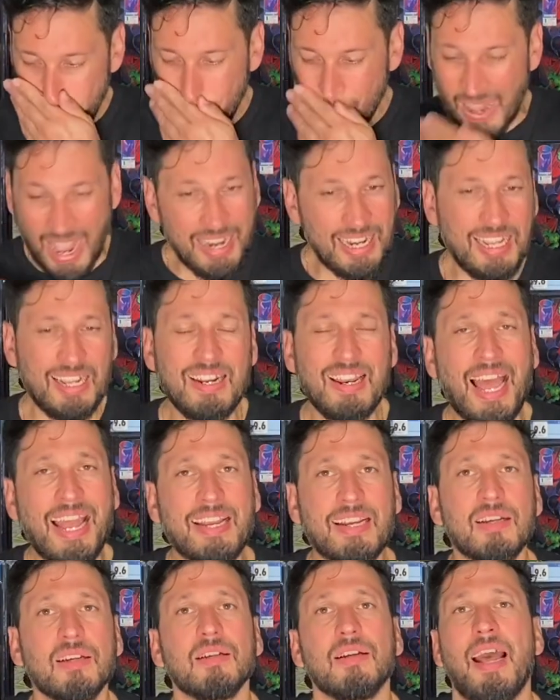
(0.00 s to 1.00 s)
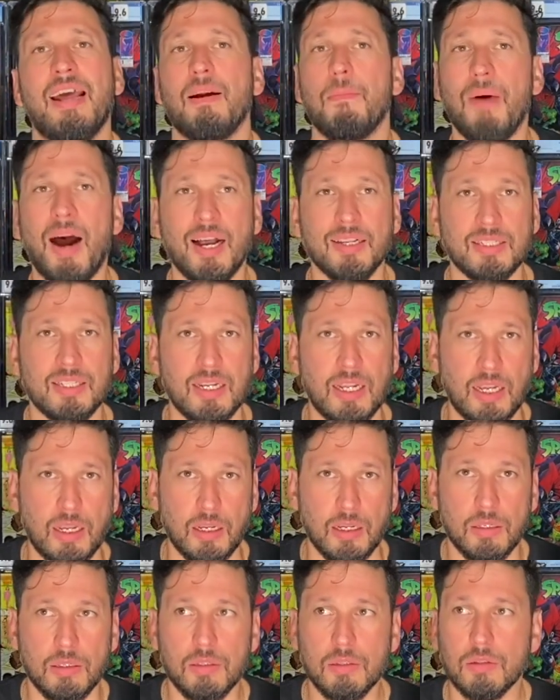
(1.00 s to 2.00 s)
any like
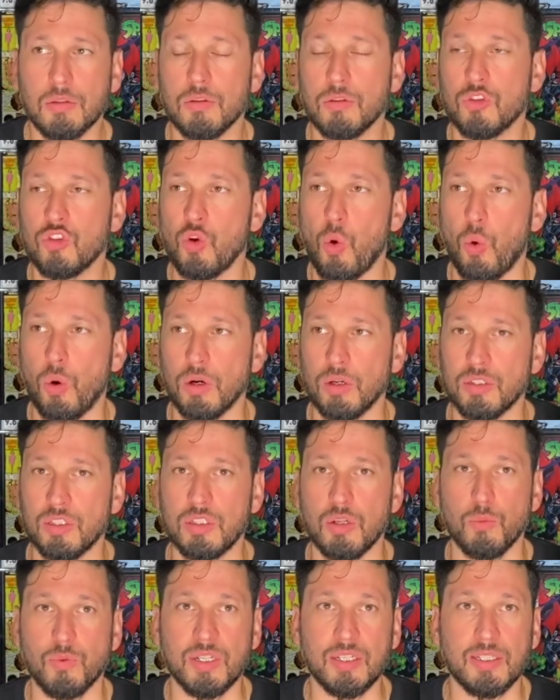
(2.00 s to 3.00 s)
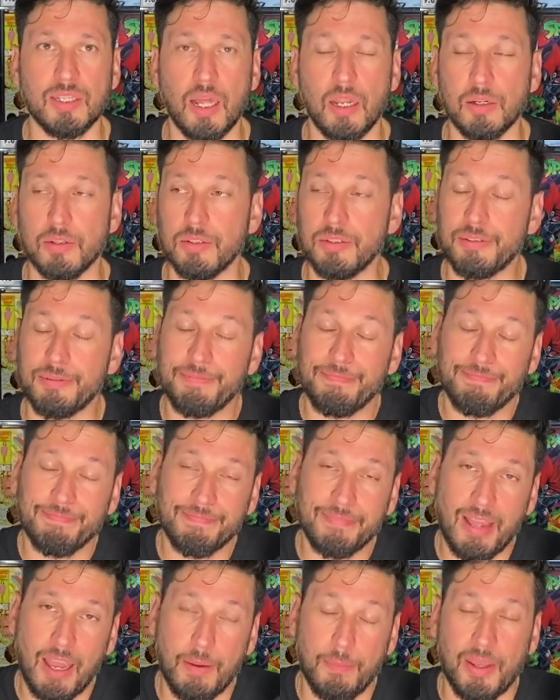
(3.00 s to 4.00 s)
animosity towards the resellers,
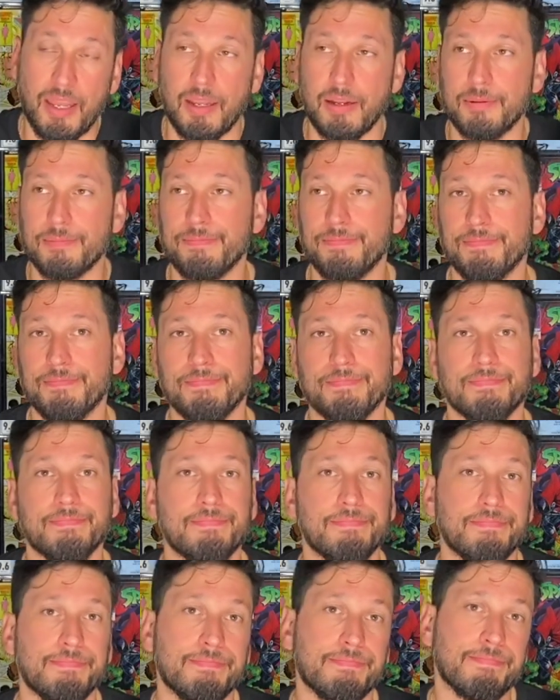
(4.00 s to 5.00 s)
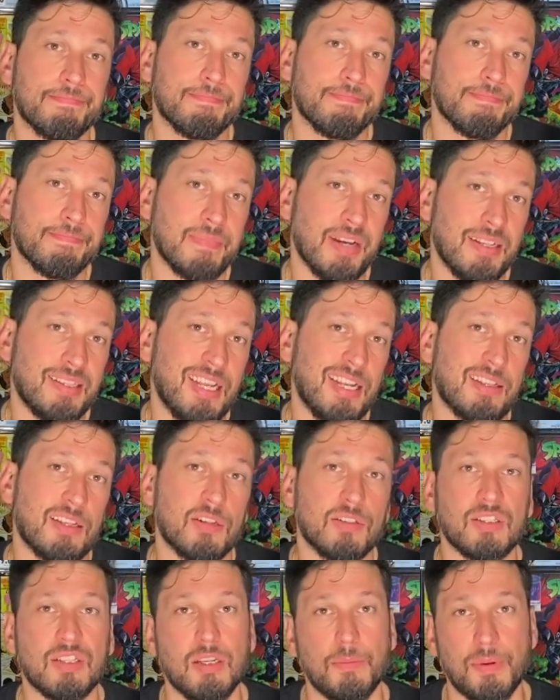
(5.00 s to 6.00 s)
I mean, I think
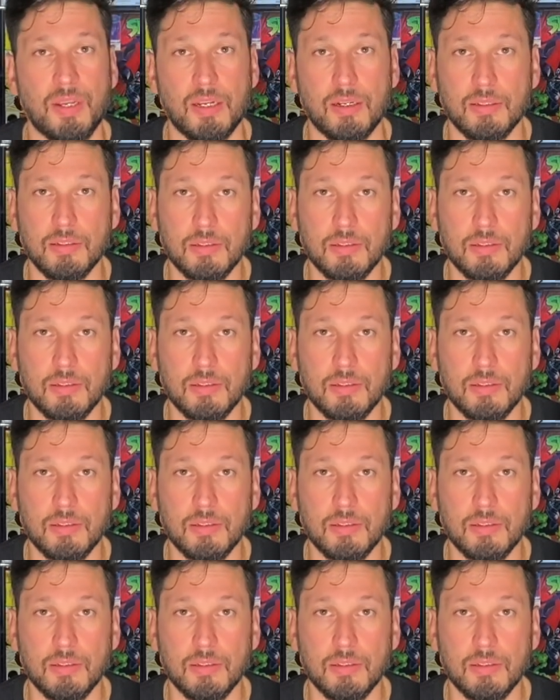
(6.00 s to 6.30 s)
they're sleeping